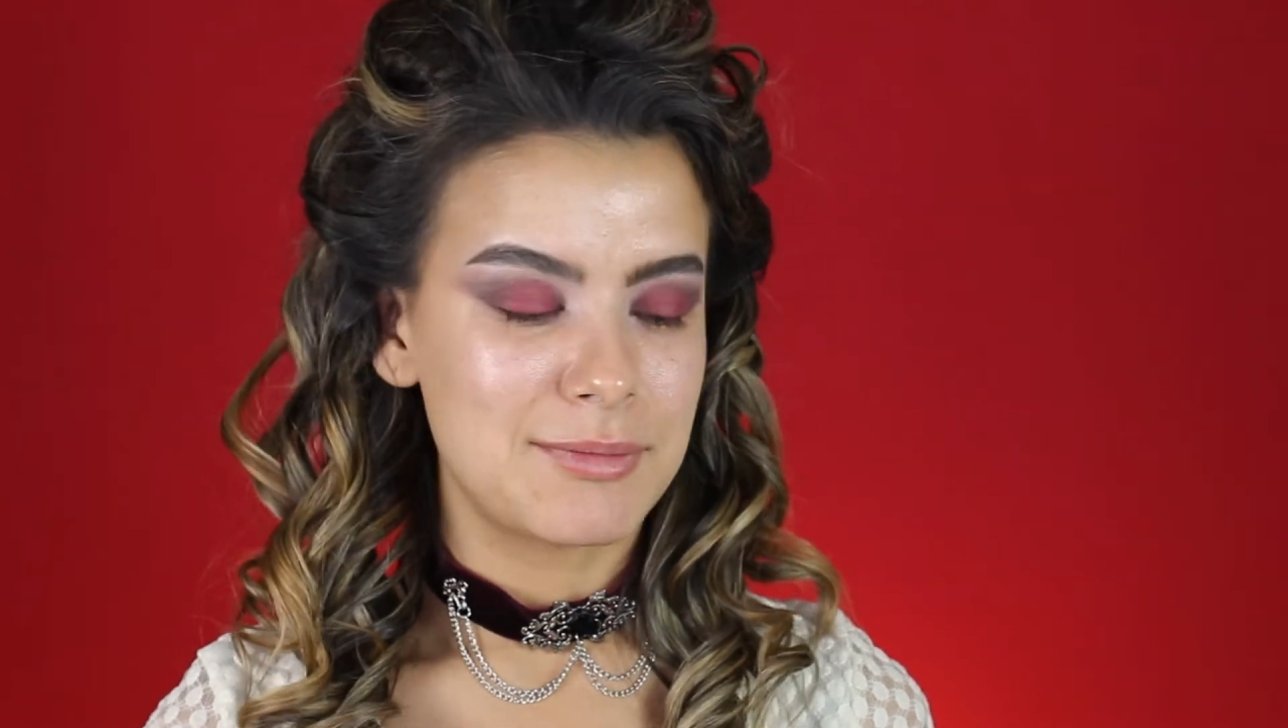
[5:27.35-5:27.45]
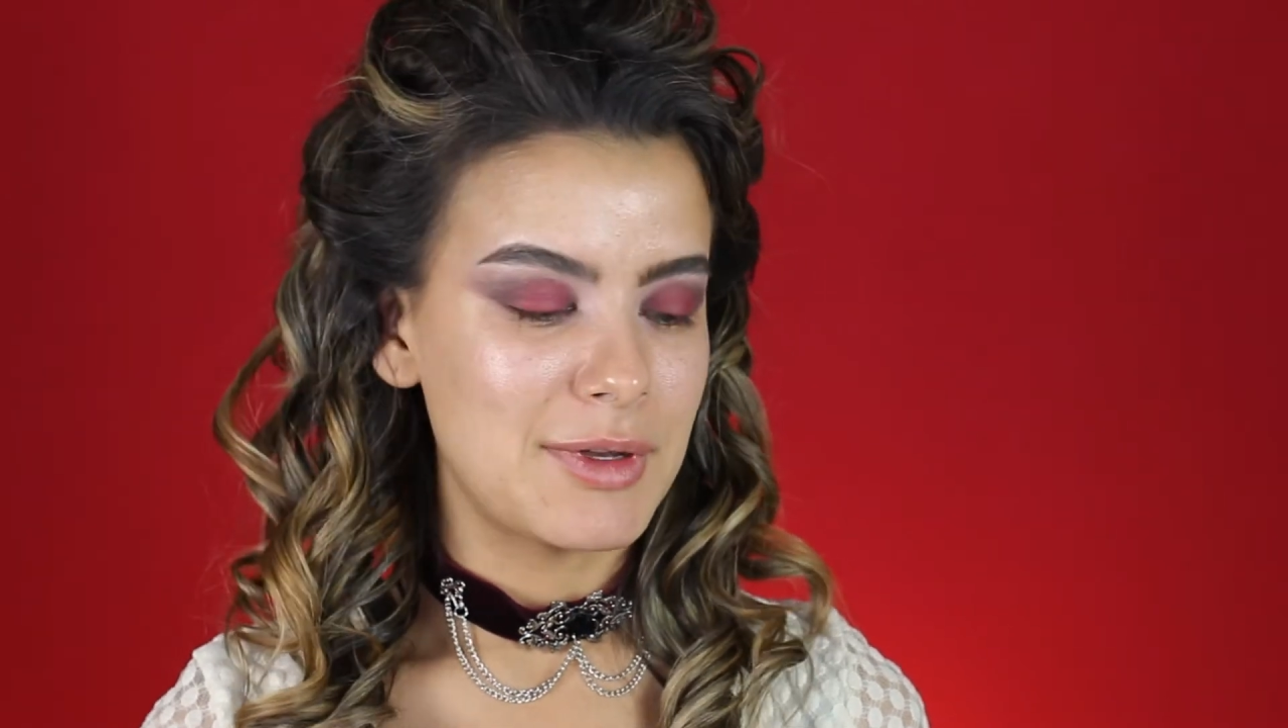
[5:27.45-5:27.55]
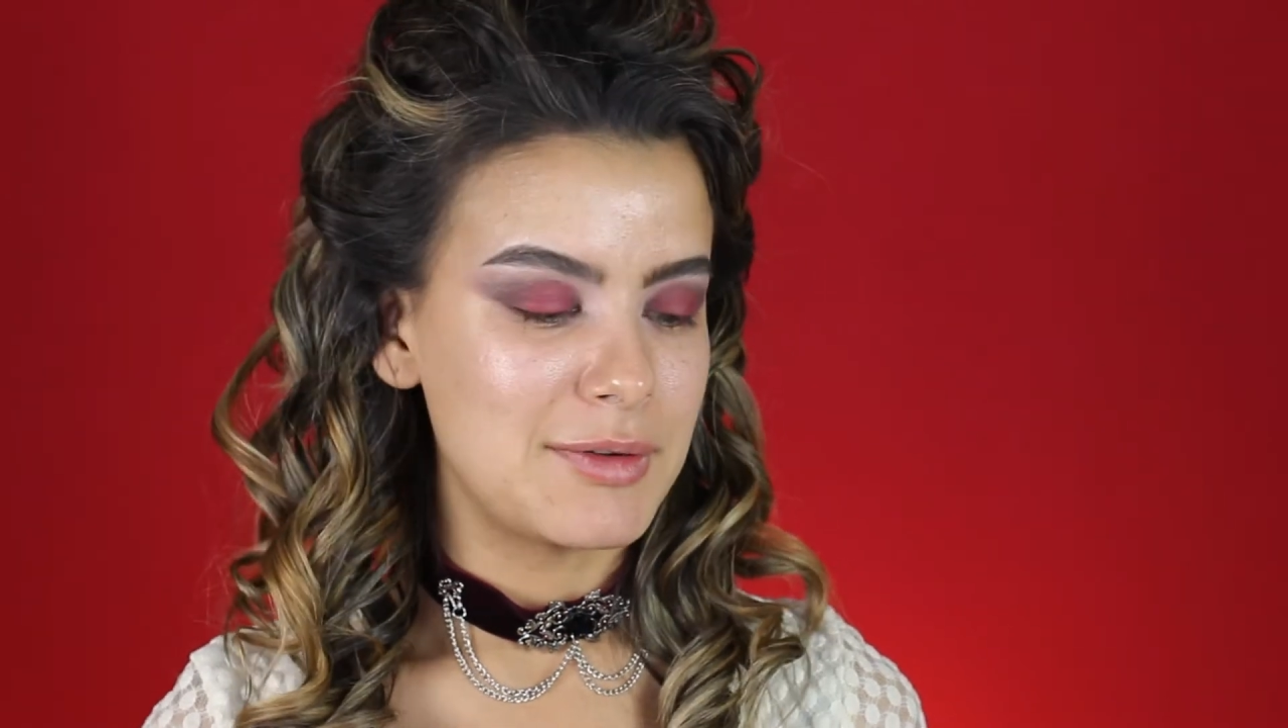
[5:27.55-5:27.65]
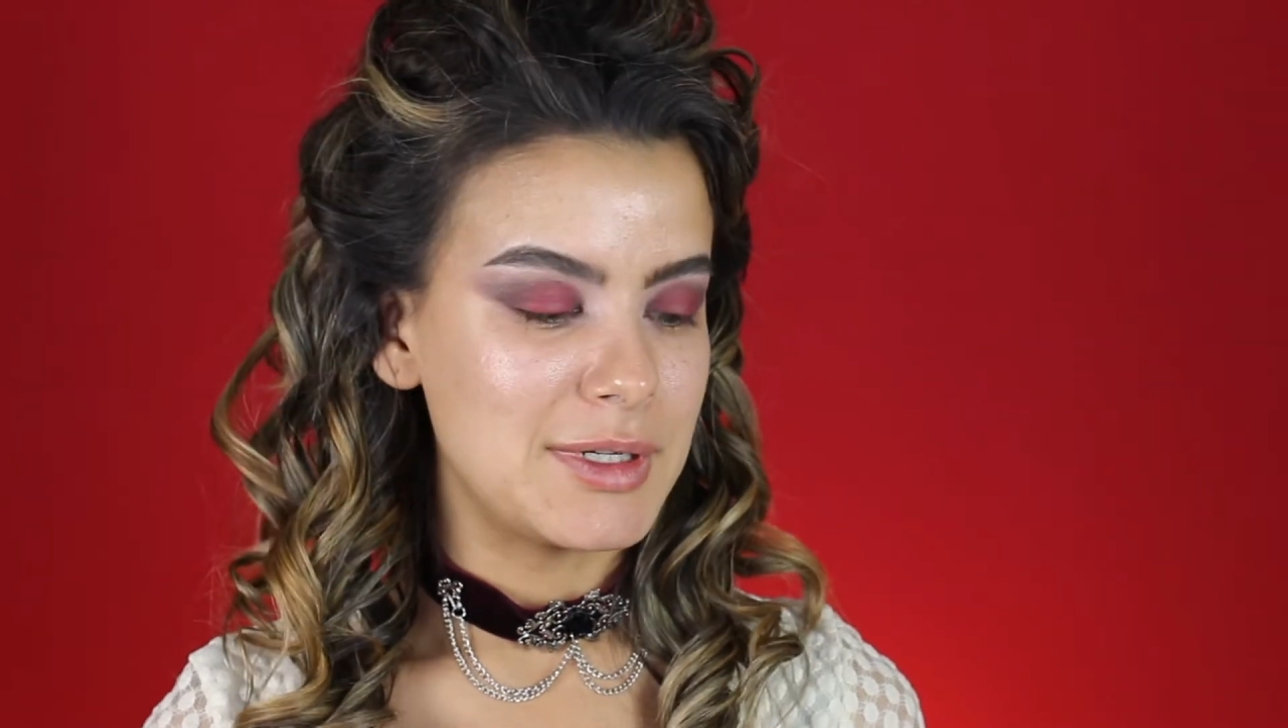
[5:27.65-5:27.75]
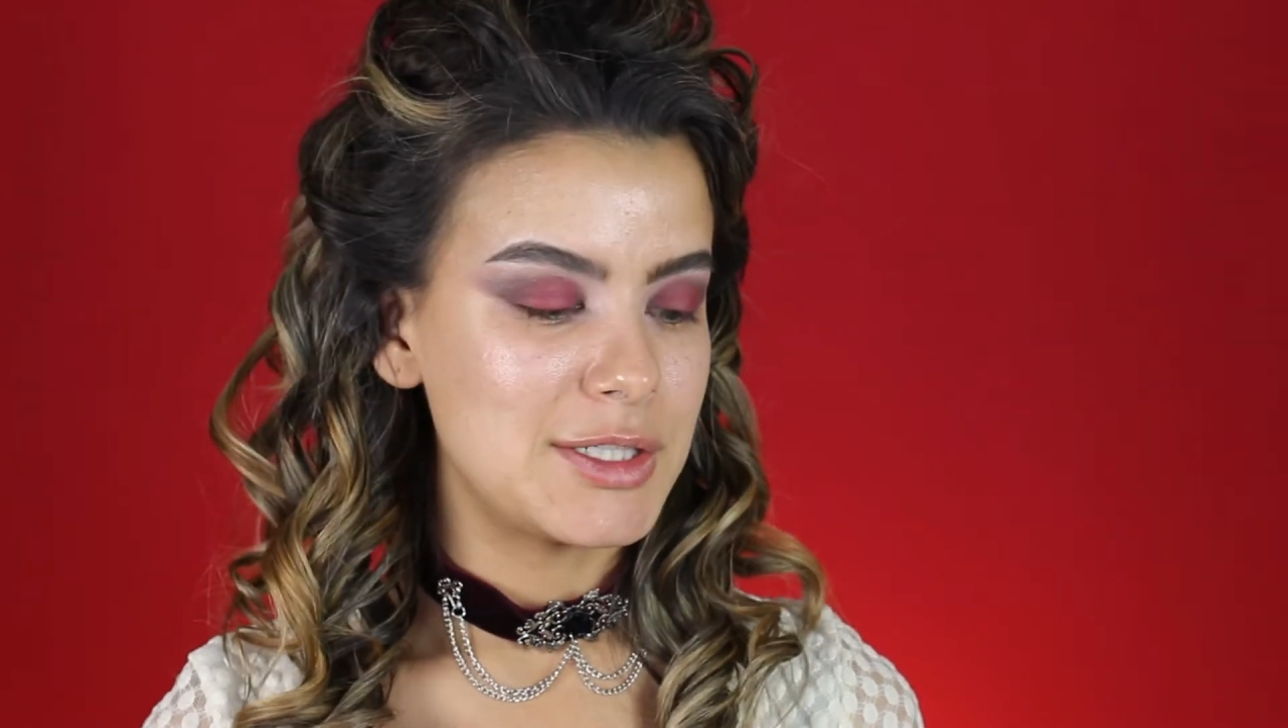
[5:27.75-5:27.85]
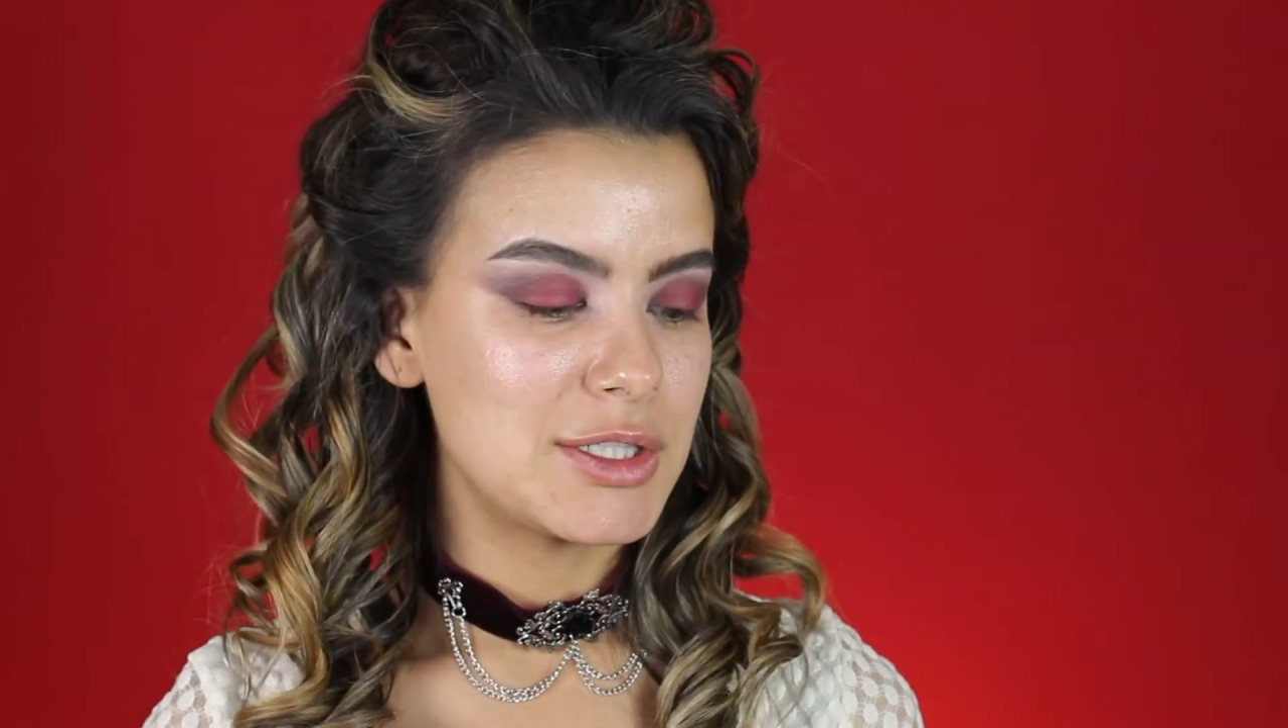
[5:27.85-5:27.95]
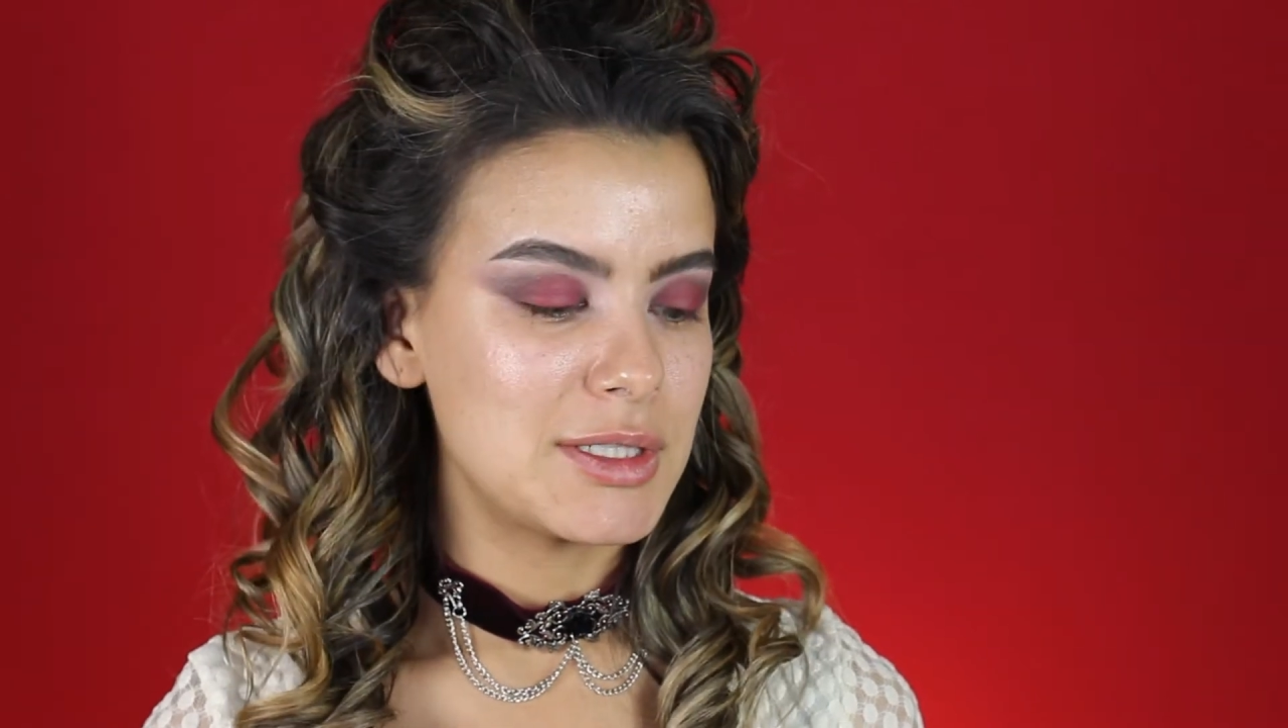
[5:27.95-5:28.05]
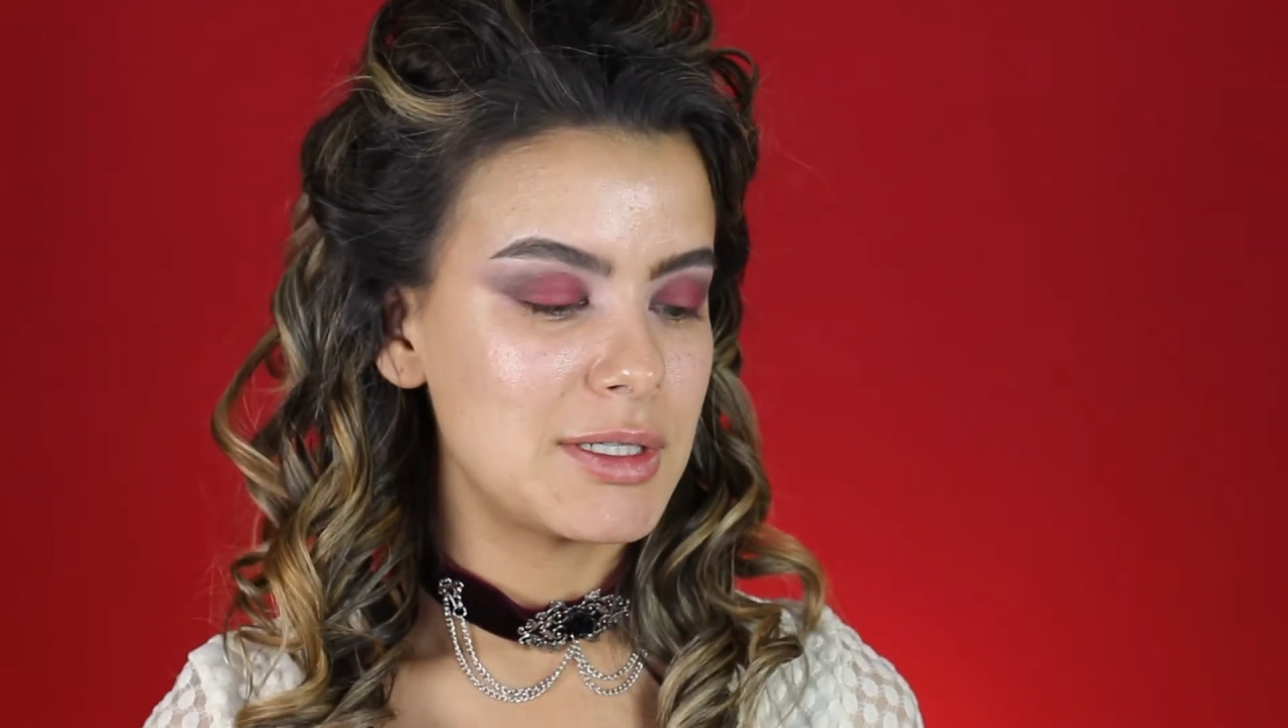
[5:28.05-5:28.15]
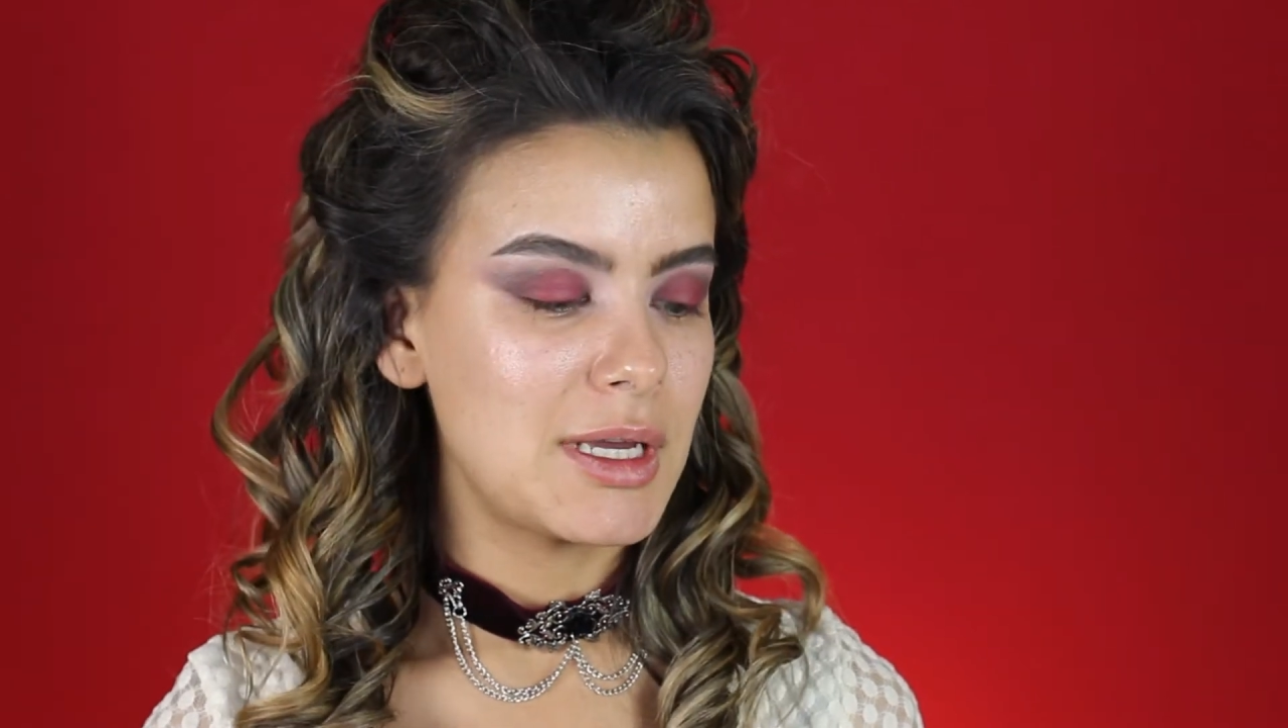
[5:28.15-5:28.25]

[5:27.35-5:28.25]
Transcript: foundation.